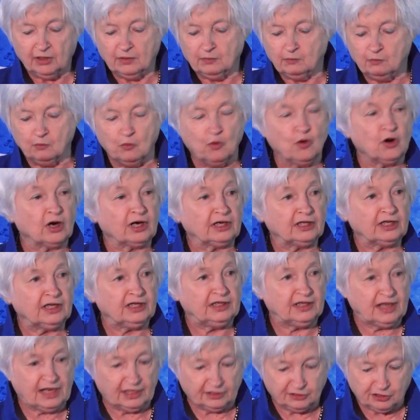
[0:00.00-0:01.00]
more
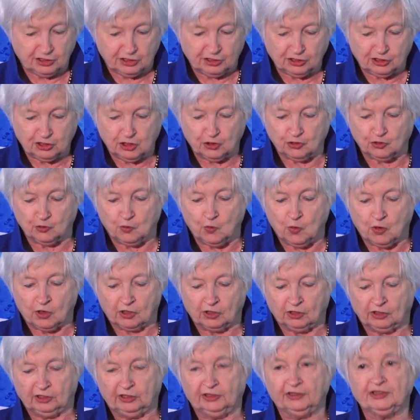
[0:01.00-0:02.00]
connected to the
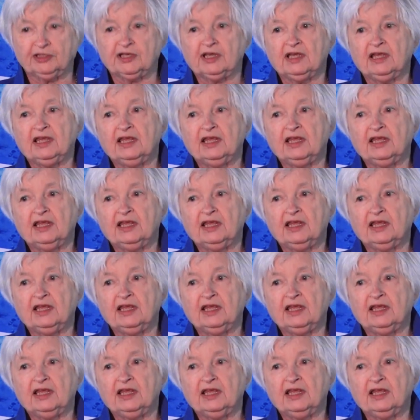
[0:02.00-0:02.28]
world